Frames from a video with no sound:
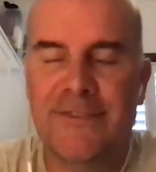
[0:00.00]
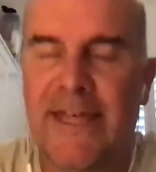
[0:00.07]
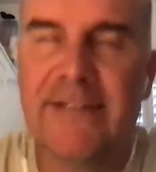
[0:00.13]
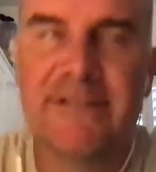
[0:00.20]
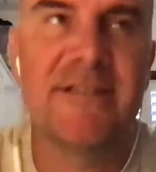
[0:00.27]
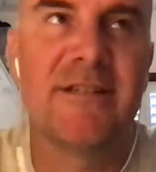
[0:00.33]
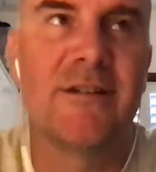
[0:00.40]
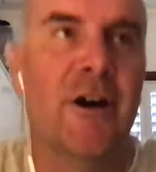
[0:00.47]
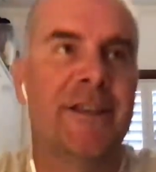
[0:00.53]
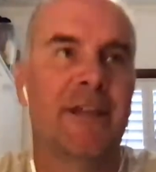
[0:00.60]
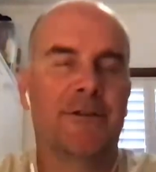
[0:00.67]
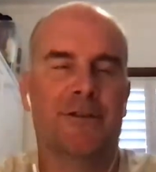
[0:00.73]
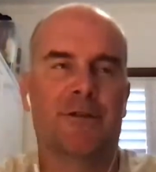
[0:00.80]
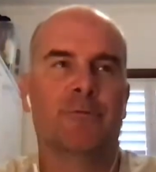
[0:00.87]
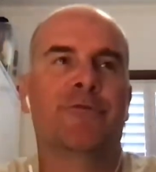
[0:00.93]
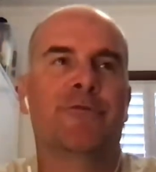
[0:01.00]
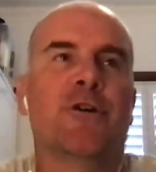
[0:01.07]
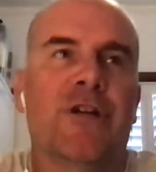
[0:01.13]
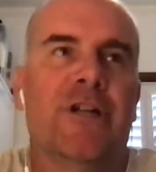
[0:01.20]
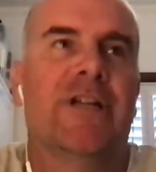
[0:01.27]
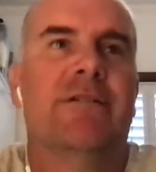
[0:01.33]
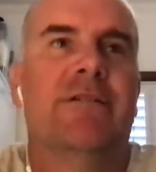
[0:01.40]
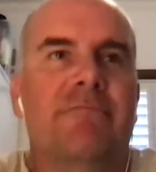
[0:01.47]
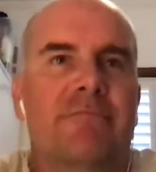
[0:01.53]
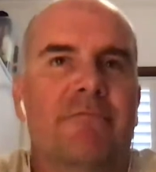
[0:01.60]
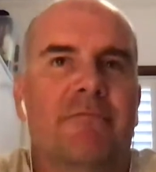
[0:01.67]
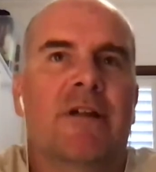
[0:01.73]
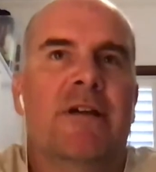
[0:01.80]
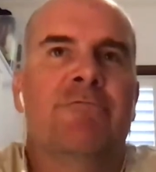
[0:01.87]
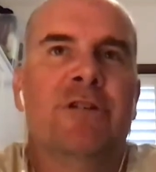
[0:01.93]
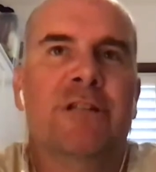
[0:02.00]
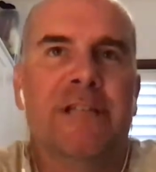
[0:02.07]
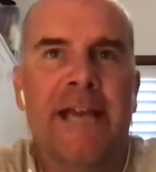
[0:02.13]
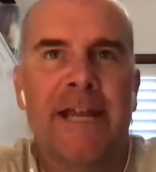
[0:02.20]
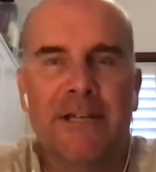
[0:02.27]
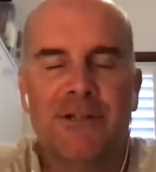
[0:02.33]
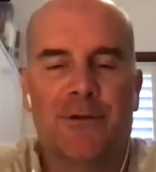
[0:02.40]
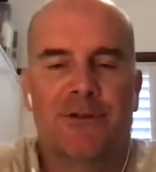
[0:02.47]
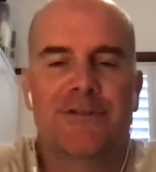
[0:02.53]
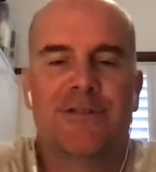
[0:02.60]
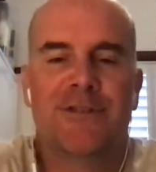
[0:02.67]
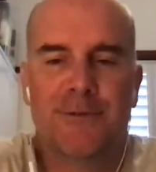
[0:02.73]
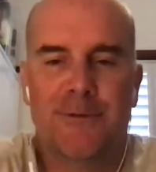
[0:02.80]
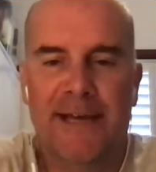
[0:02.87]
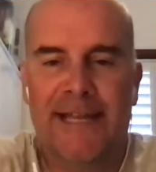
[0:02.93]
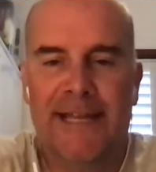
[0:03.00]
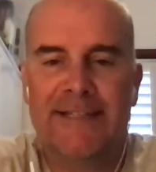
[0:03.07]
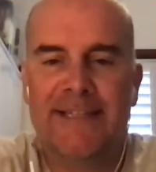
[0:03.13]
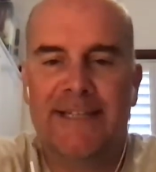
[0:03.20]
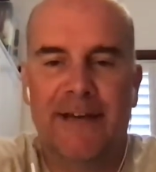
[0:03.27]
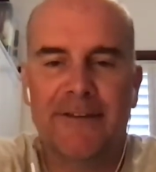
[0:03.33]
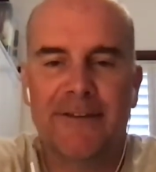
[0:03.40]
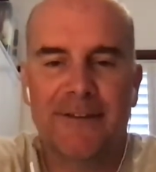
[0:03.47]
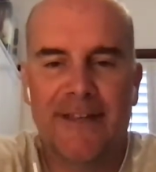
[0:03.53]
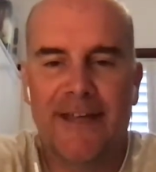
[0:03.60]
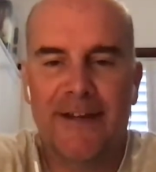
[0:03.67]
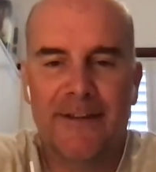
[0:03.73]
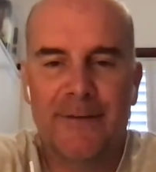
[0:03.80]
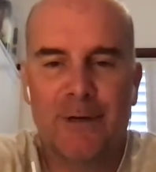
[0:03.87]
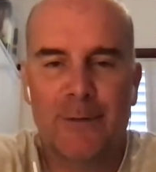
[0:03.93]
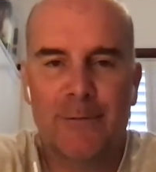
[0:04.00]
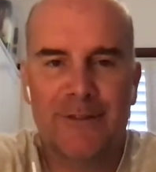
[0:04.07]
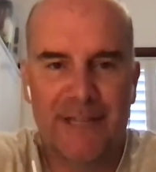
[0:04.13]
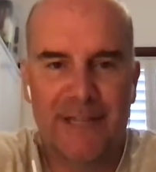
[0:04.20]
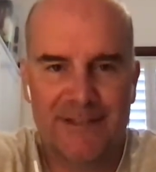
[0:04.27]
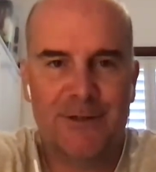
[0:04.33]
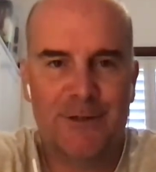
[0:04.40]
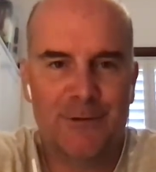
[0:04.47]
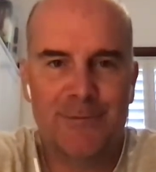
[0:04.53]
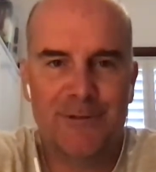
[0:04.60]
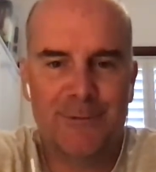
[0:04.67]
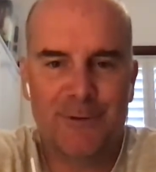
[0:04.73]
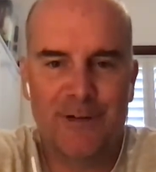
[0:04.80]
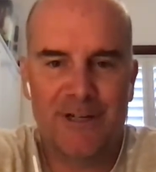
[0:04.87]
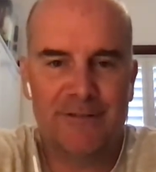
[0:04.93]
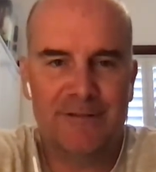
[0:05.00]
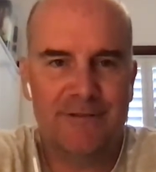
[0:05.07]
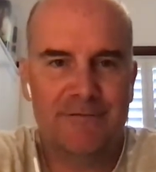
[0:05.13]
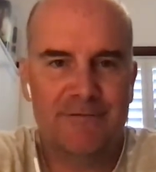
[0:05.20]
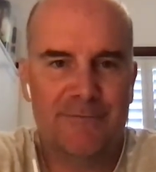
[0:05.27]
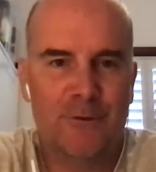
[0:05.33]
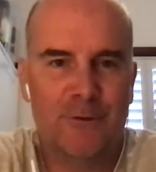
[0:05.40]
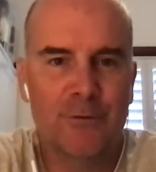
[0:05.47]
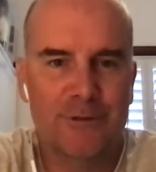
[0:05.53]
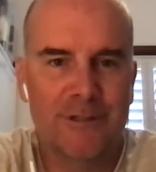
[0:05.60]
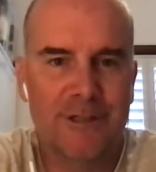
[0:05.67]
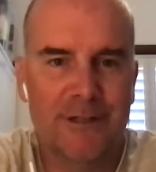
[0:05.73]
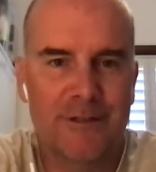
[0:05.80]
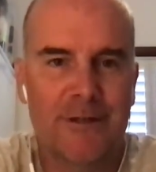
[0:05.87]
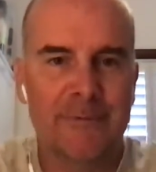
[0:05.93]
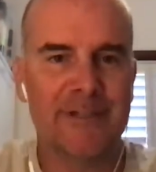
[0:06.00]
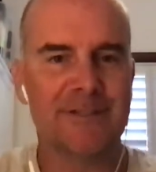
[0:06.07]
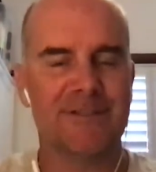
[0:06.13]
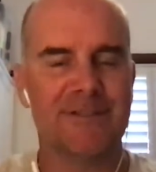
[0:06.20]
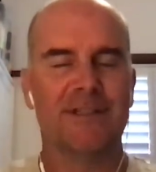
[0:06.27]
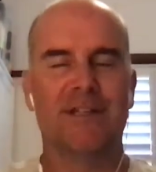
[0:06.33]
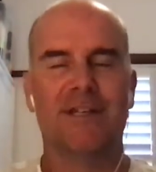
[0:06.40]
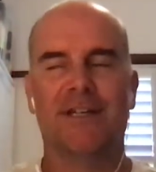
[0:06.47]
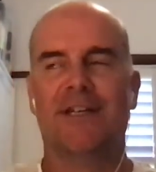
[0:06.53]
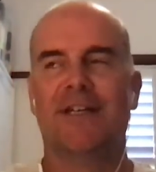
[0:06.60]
And yeah. I, that's, I don't think we've got really any choice to do anything other than that at the moment. That's got to be the way forward, you know? I